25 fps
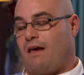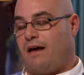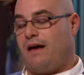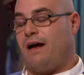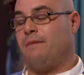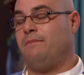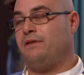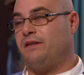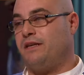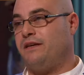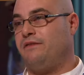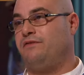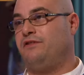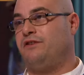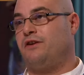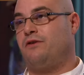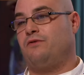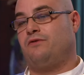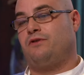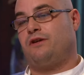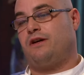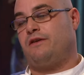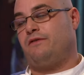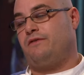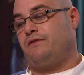I believe so,
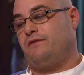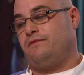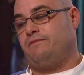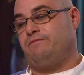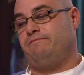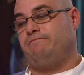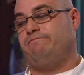chef.